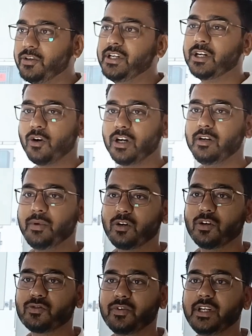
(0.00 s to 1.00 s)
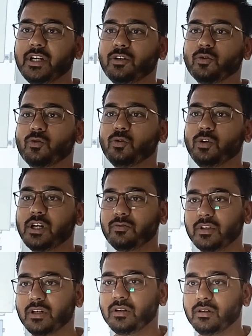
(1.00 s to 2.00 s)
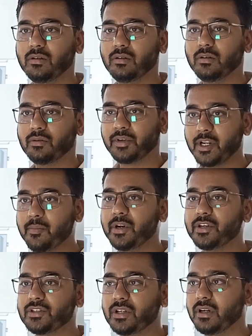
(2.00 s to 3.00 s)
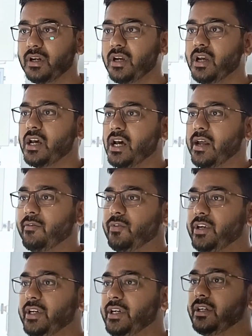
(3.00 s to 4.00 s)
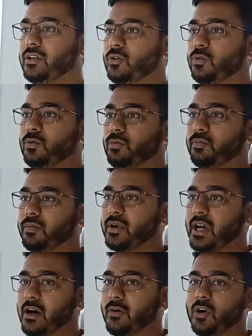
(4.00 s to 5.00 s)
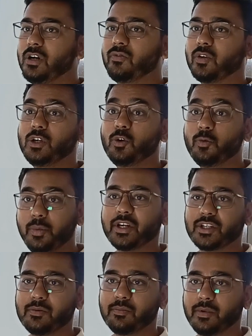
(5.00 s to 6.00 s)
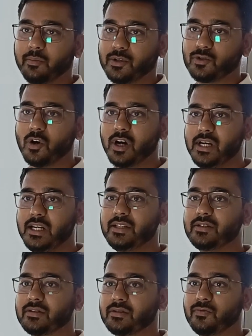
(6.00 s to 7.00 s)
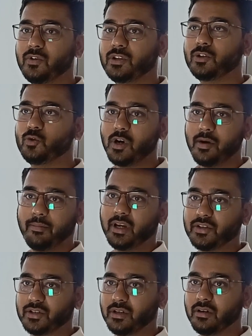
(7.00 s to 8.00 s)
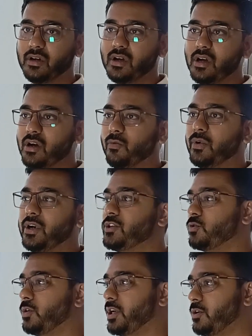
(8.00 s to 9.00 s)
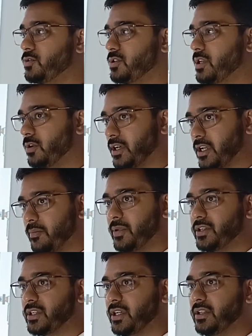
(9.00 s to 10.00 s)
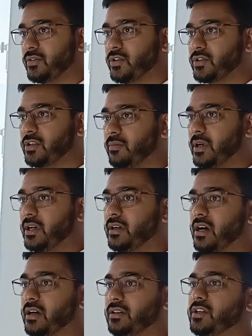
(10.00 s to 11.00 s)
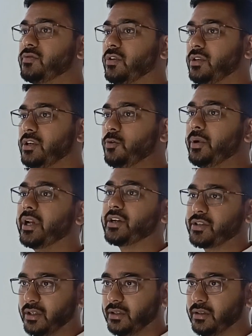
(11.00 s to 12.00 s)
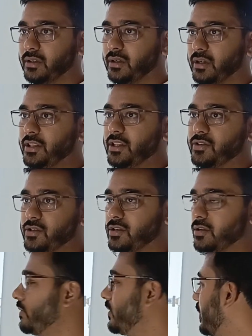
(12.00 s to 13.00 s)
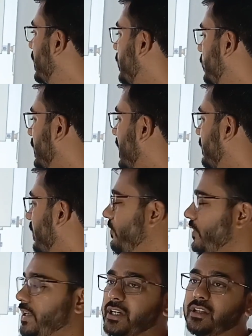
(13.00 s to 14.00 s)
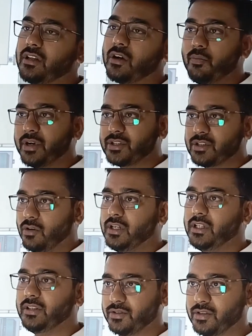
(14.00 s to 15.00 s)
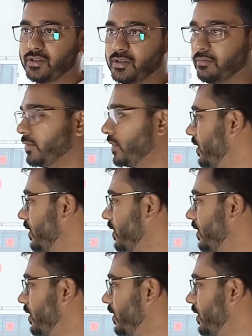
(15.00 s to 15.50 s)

We need oil because we need to cool down the temperature, and we need to have the oil for the lubrication purpose. So oil is for the two application. One is to reduce down the temperature in the system, and other is for the lubrication in the system. So that's why we need the compressor oil in the system.